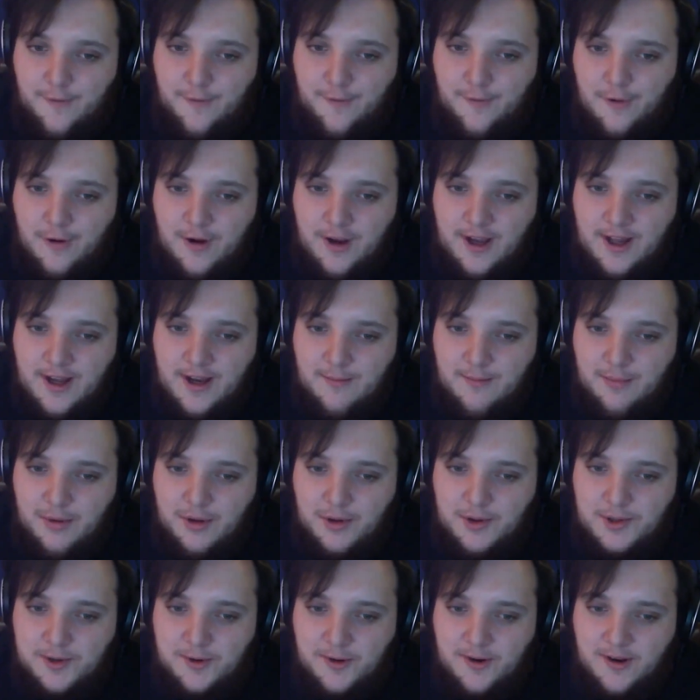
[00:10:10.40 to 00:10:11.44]
for free, and it
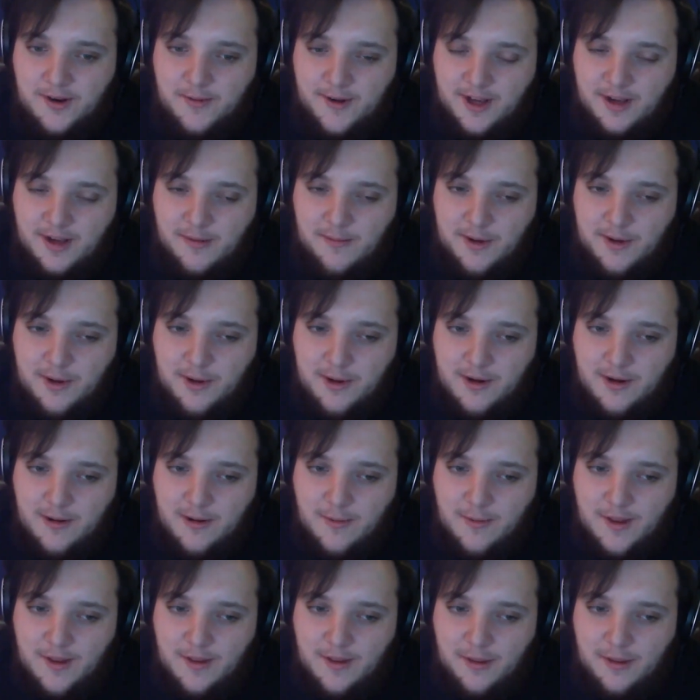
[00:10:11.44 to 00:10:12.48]
blue screened my computer
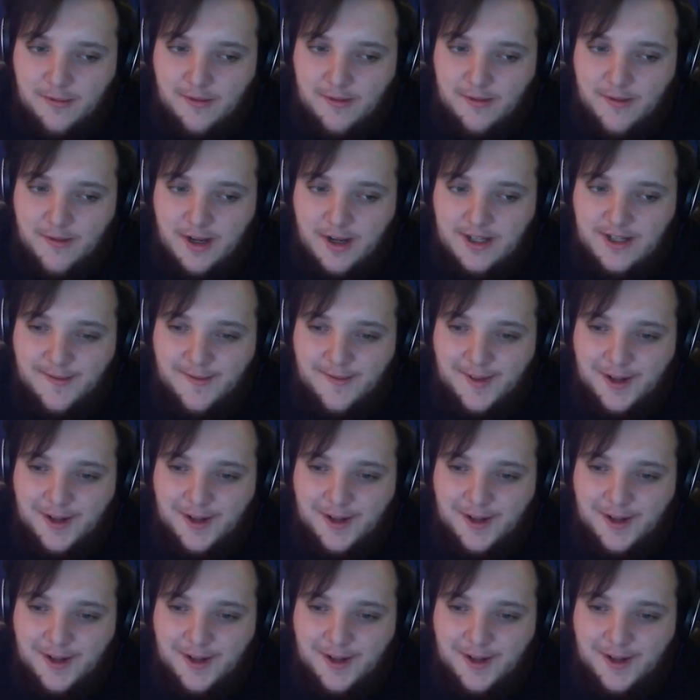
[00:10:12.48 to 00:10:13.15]
within 3 minutes of